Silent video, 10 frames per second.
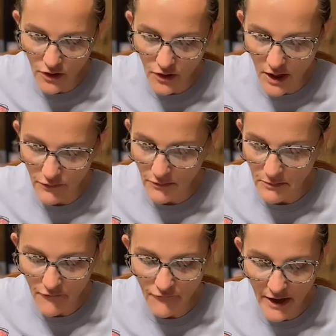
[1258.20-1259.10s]
of God
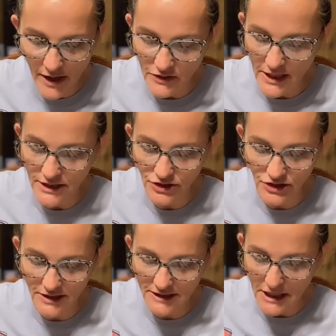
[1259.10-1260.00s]
from the
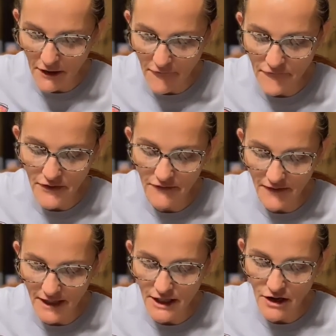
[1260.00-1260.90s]
foundations of
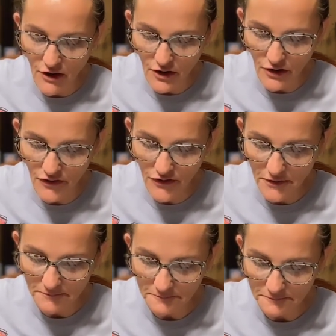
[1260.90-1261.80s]
the
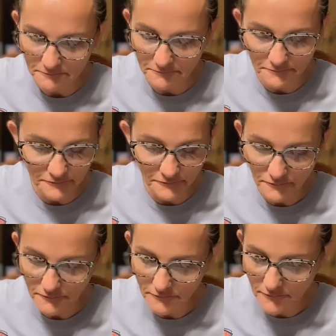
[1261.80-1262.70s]

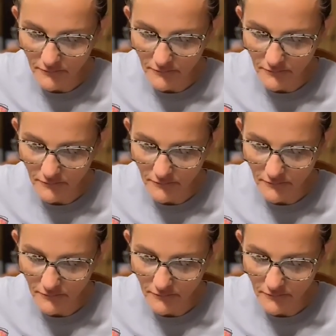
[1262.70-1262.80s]
earth.